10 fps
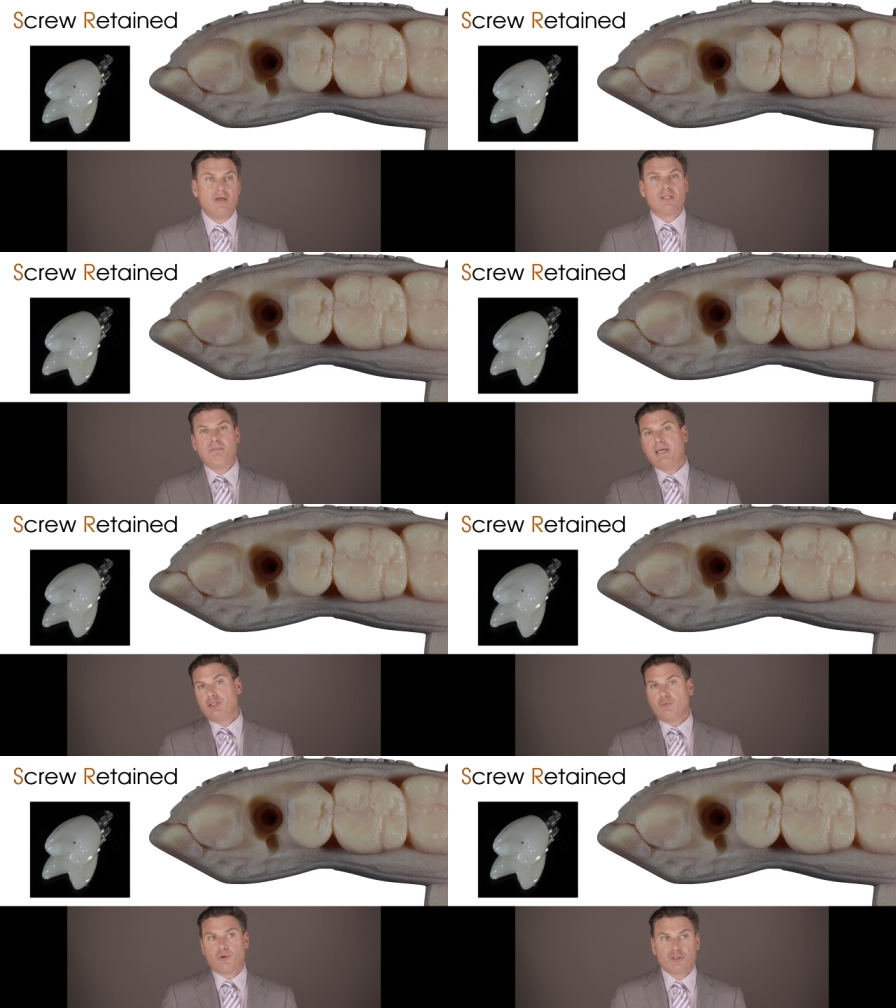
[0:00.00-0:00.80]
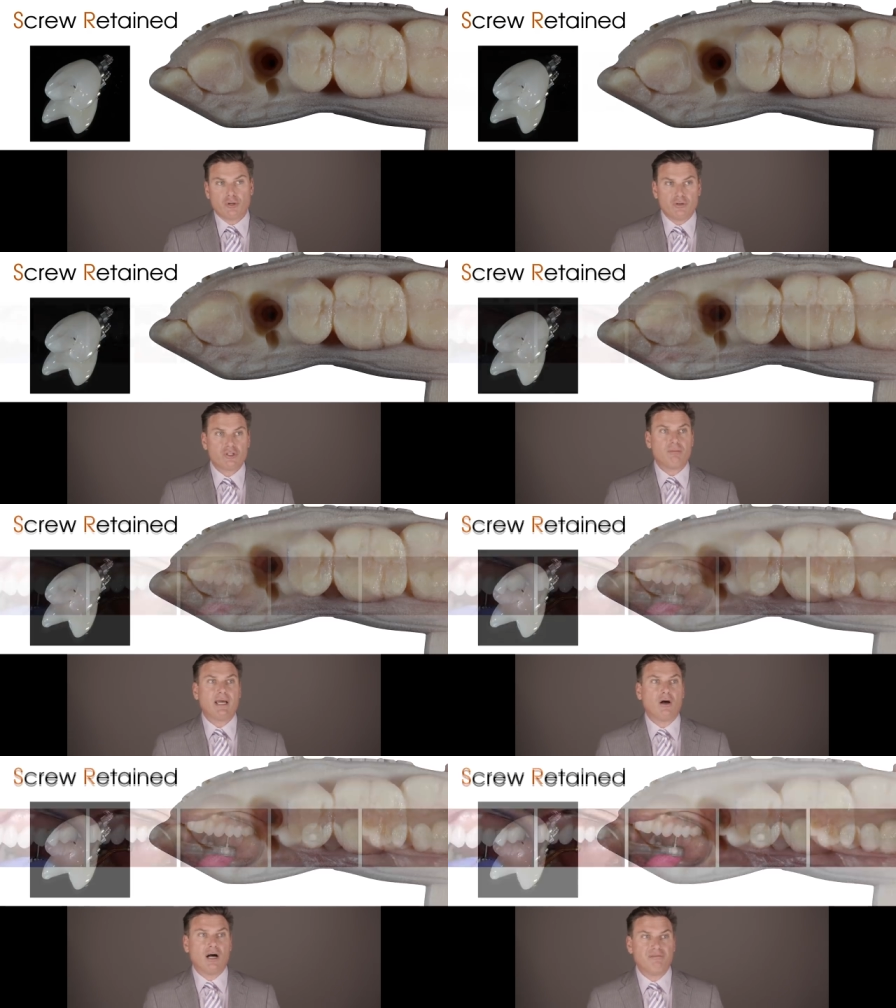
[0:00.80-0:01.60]
The patient returns to
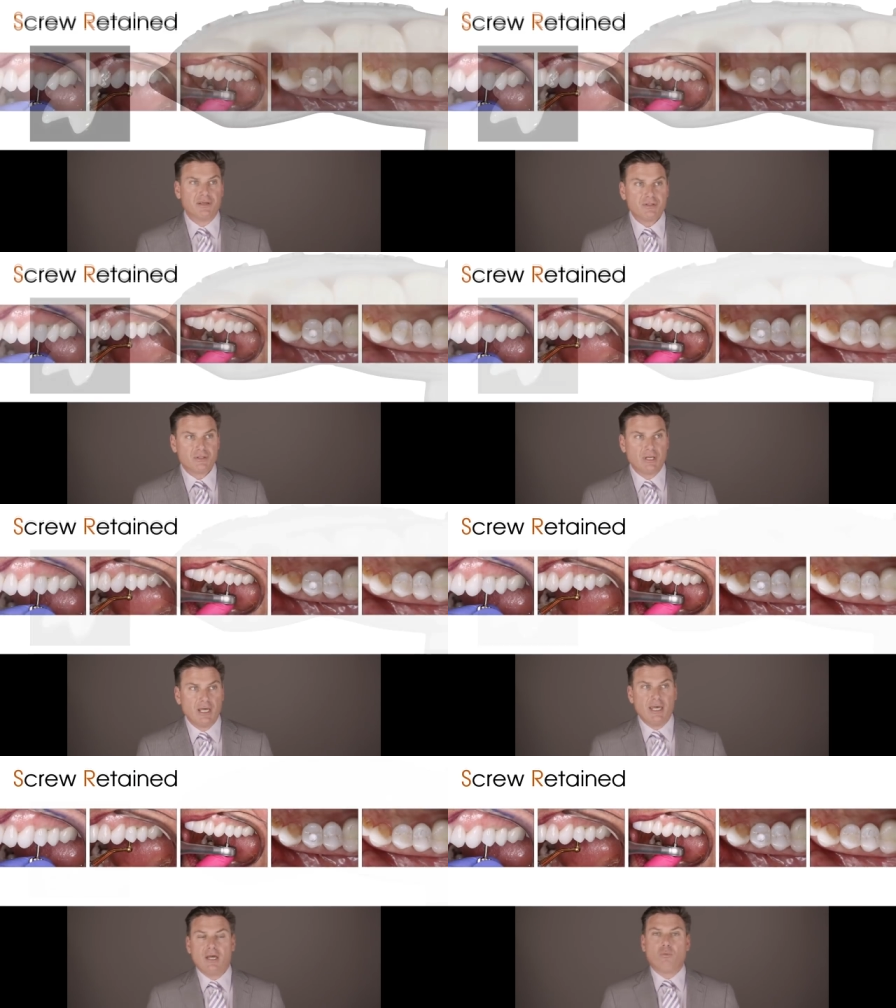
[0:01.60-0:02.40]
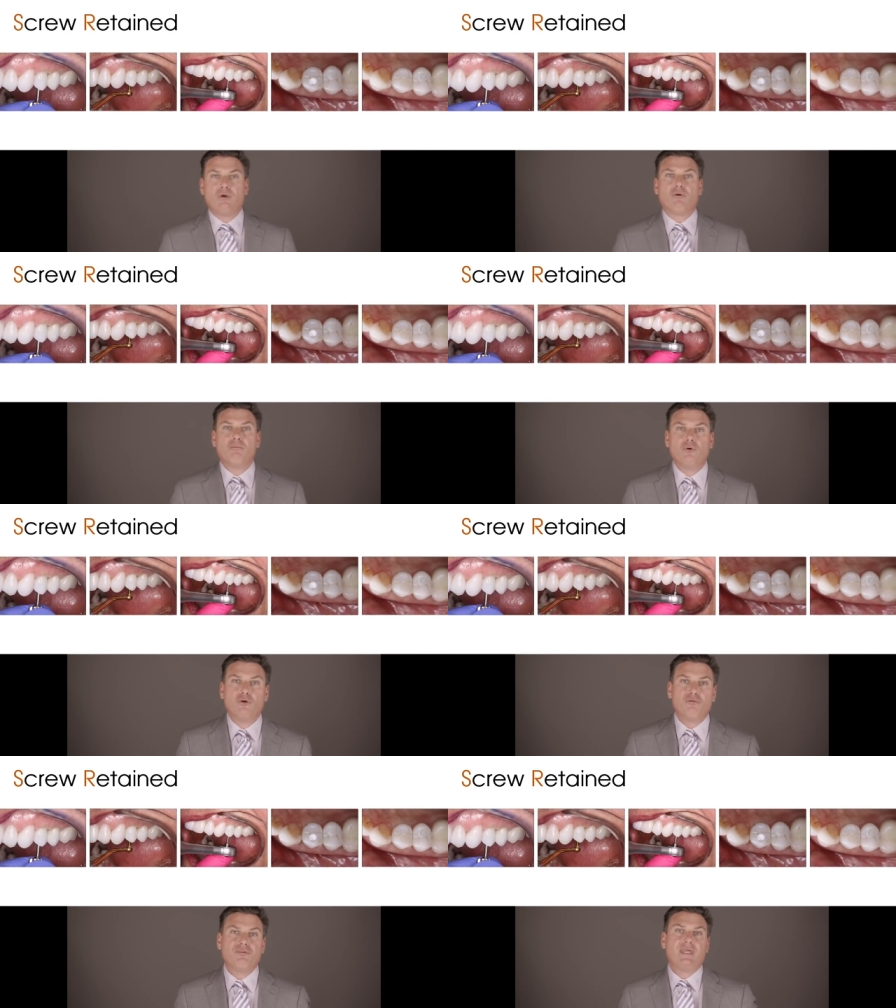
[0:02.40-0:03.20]
my office. We
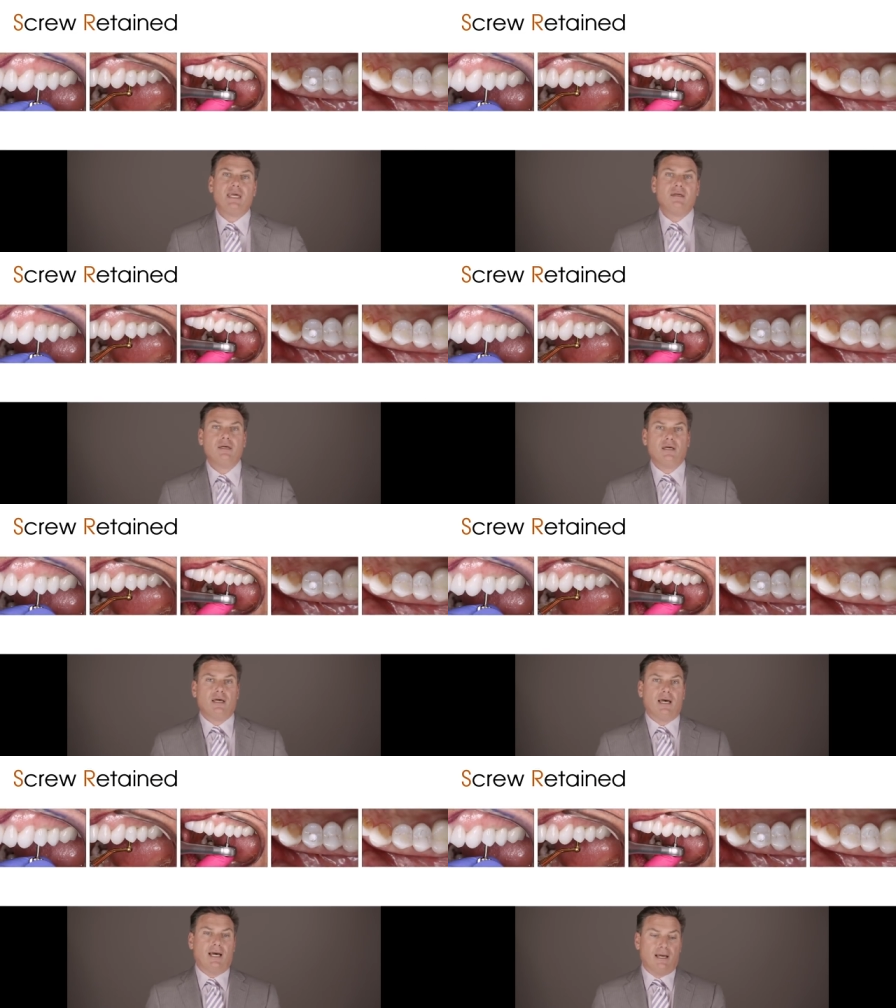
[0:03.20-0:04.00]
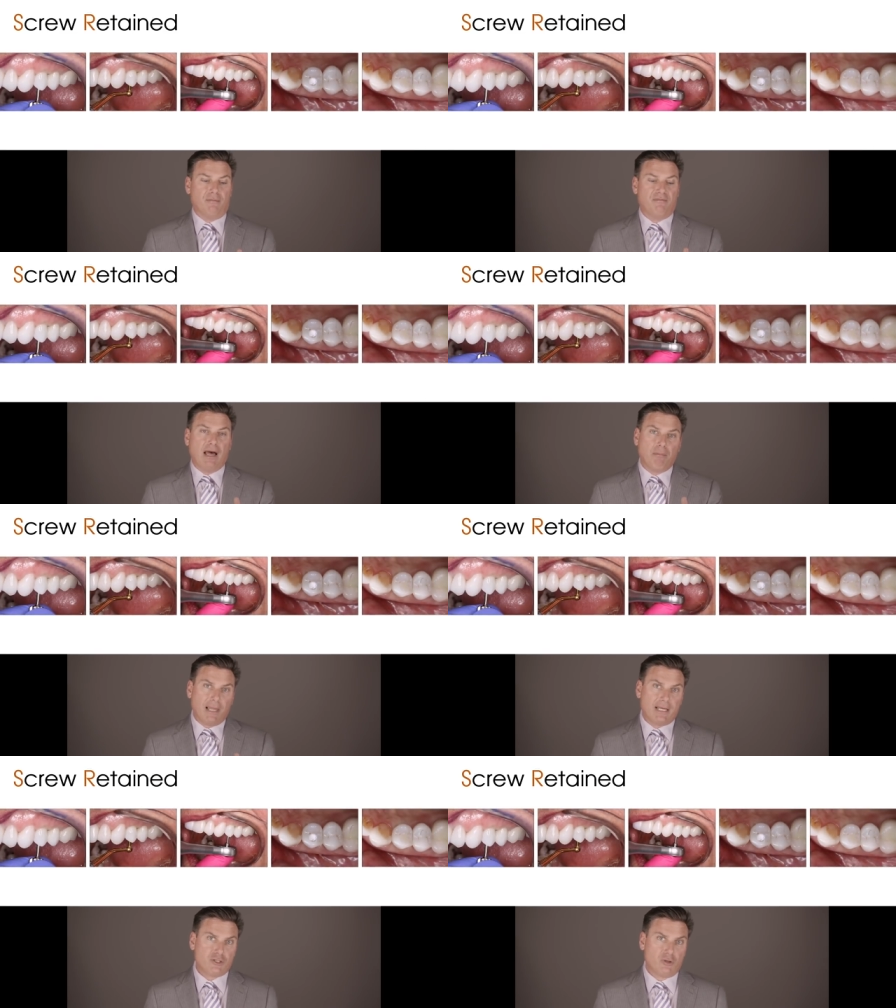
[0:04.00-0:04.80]
remove the um,
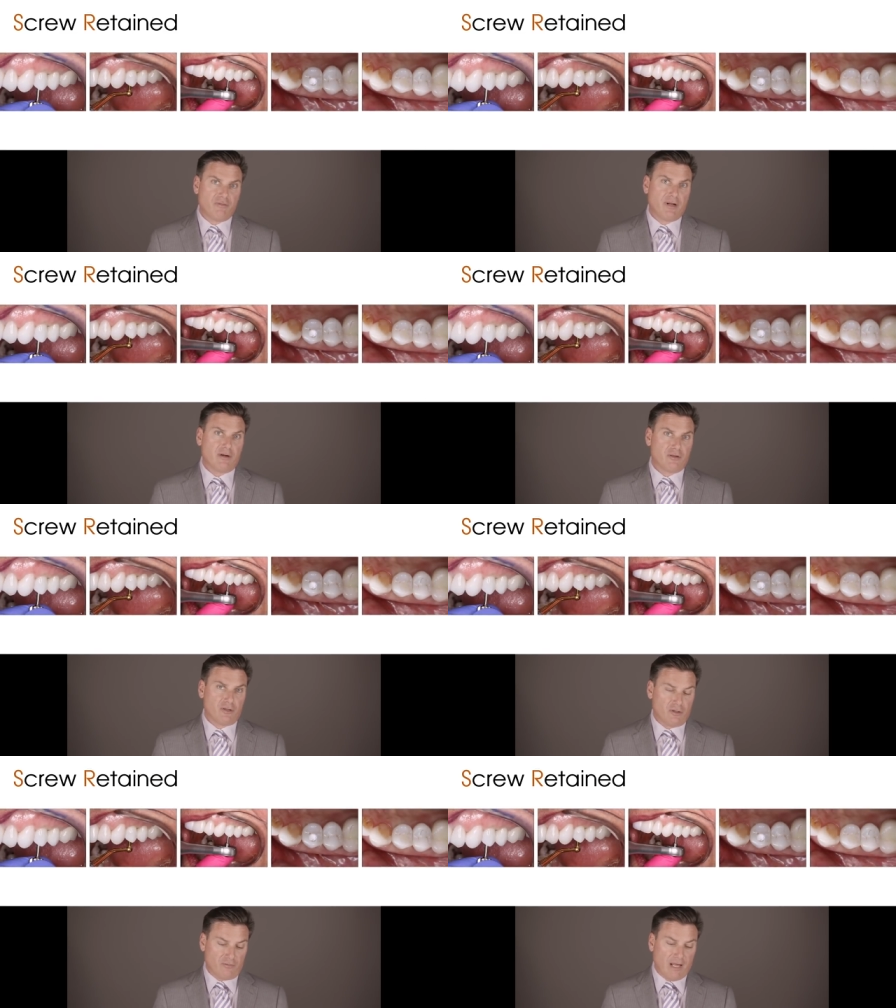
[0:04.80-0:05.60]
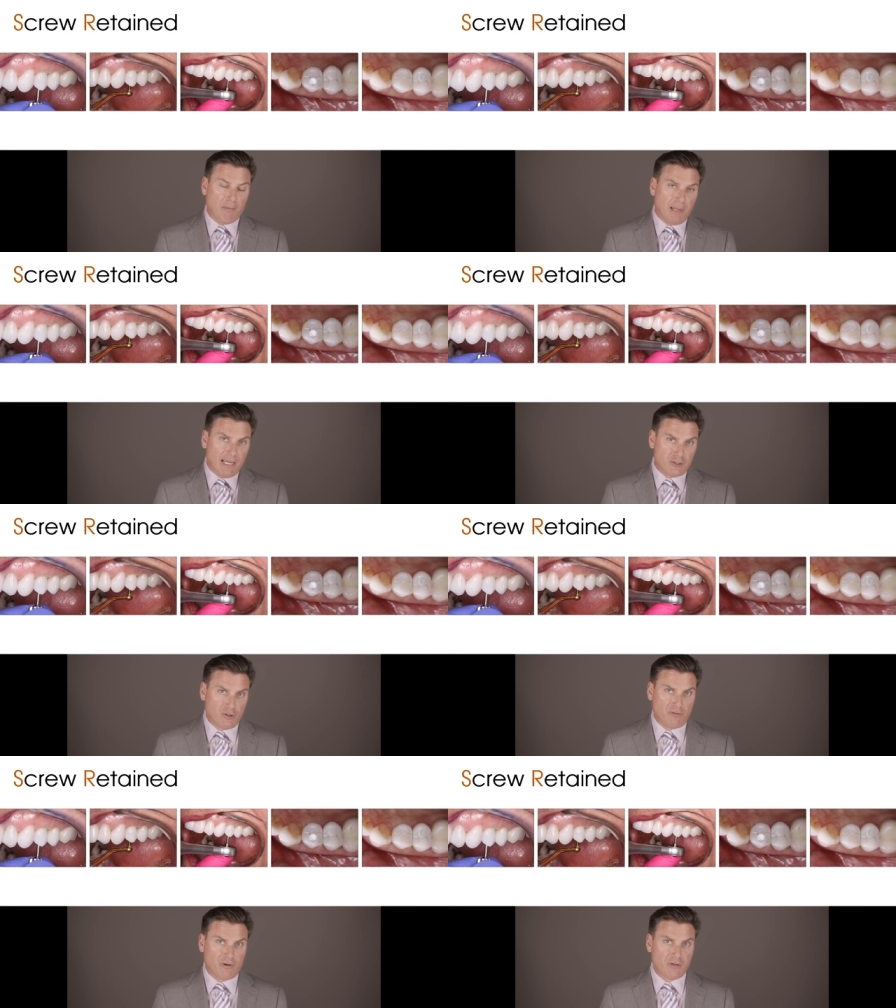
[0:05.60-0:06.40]
Valplast, univer Valplast
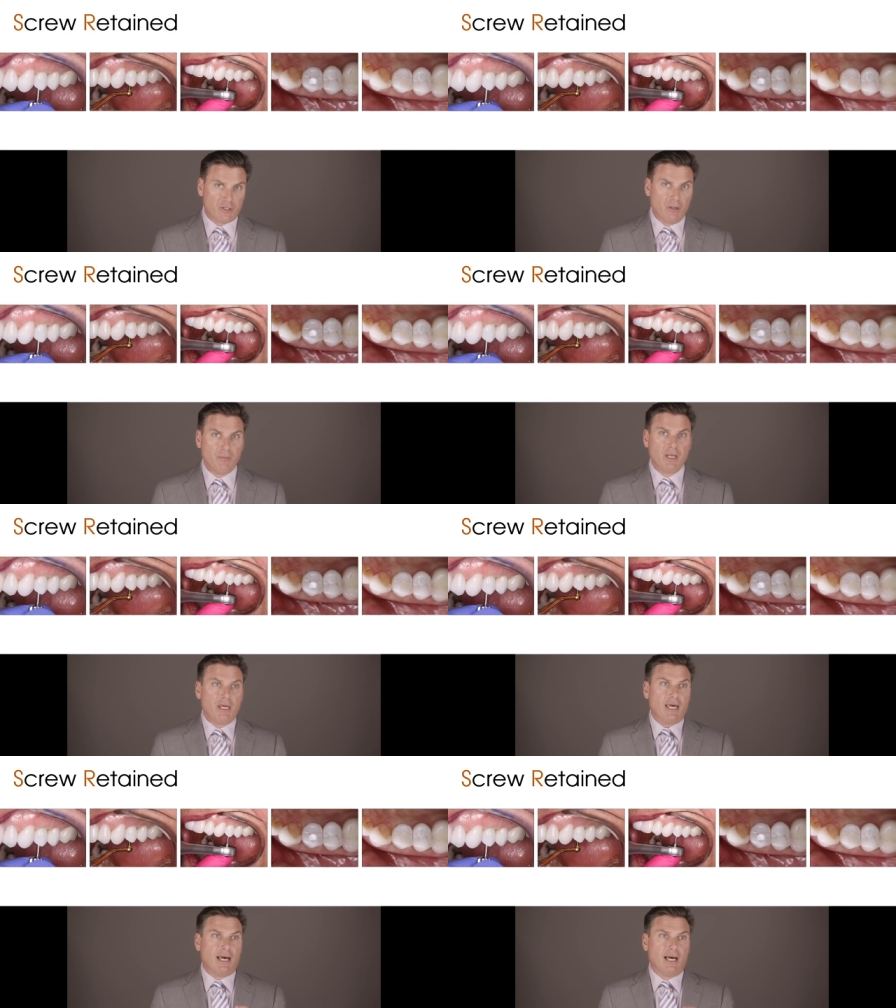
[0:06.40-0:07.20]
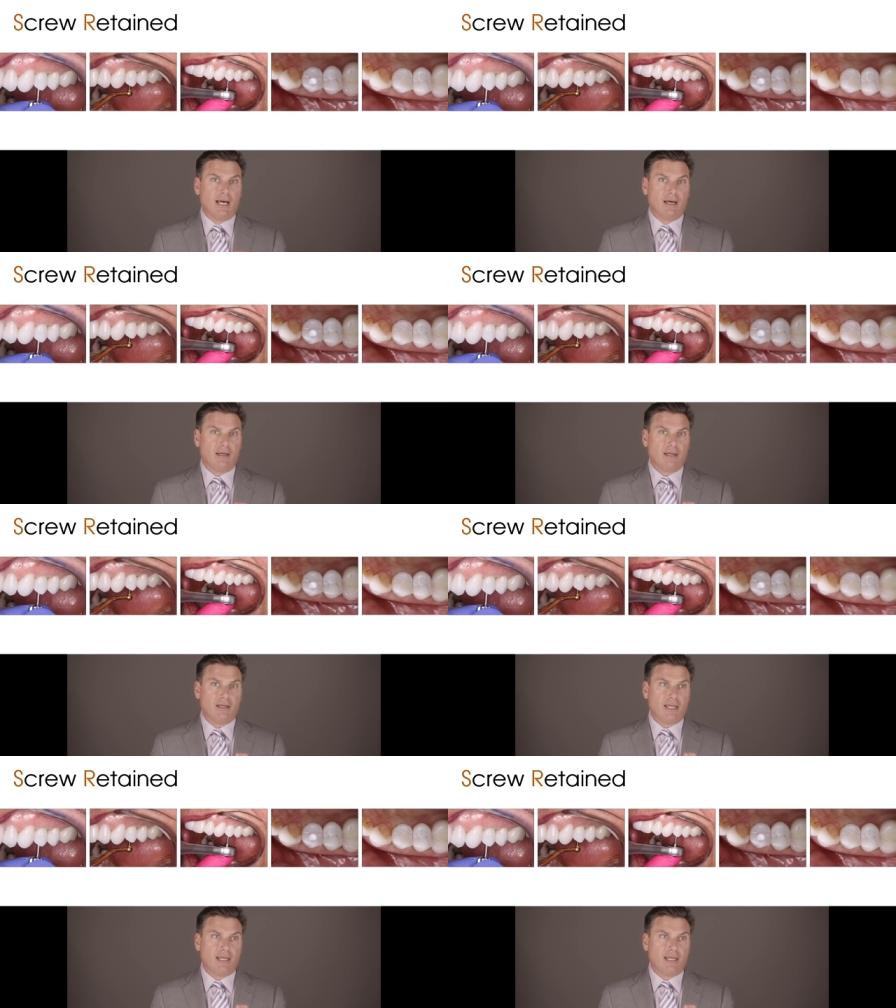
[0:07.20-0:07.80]
Universal. Uh,